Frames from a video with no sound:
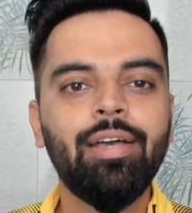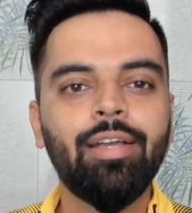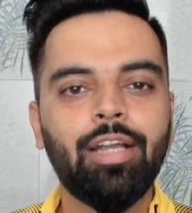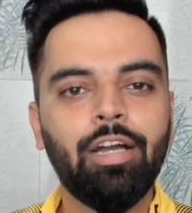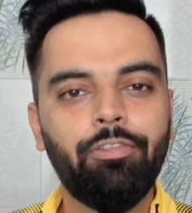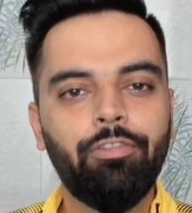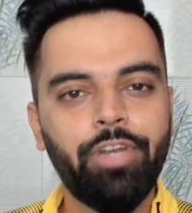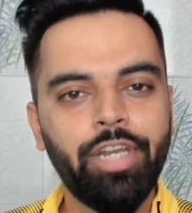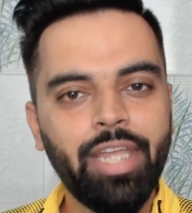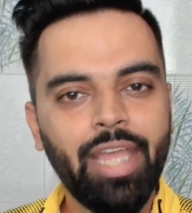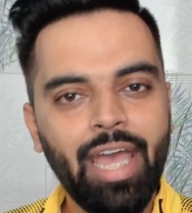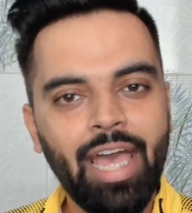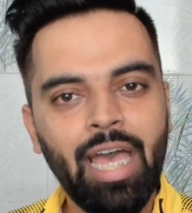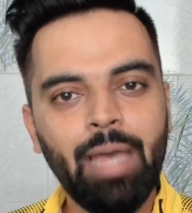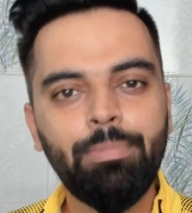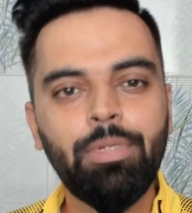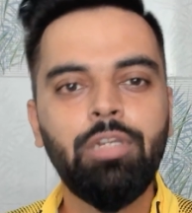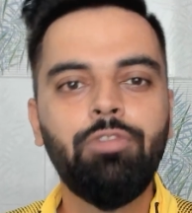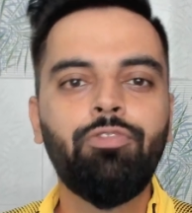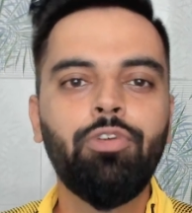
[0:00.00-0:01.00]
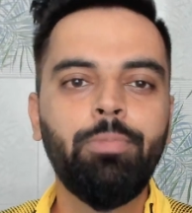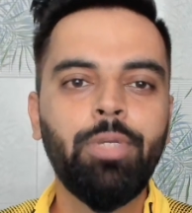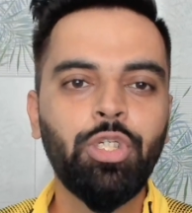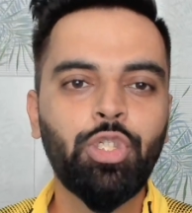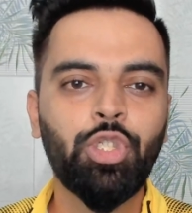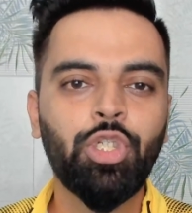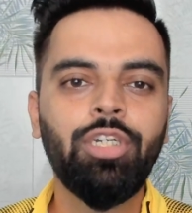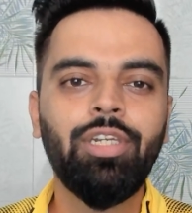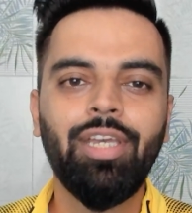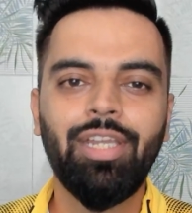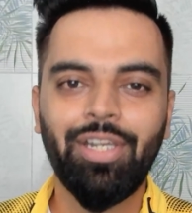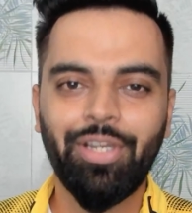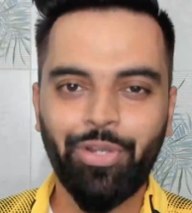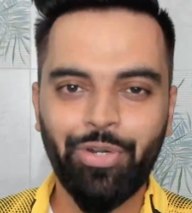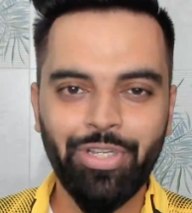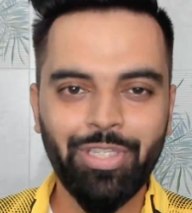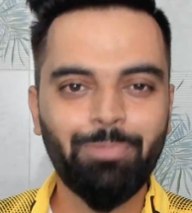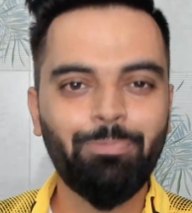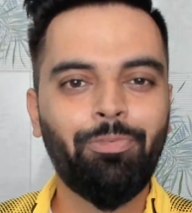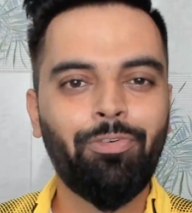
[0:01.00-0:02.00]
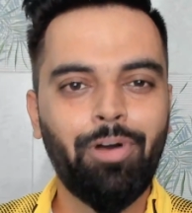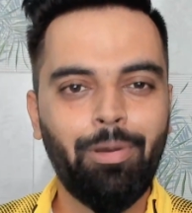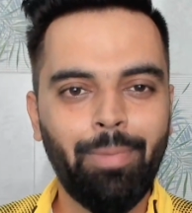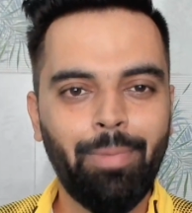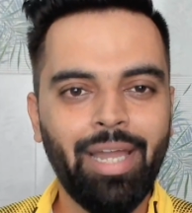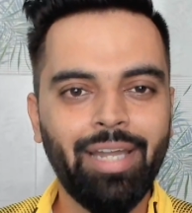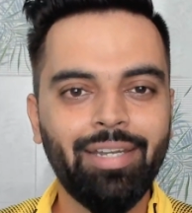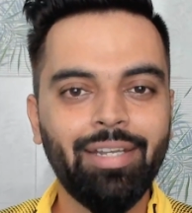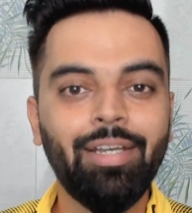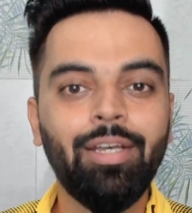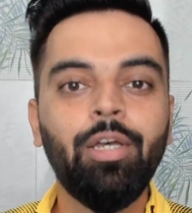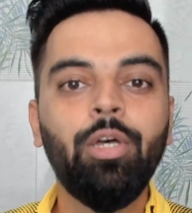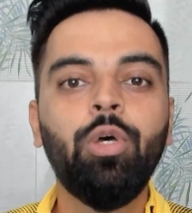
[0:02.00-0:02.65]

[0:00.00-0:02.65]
covering apt information in a crisp format.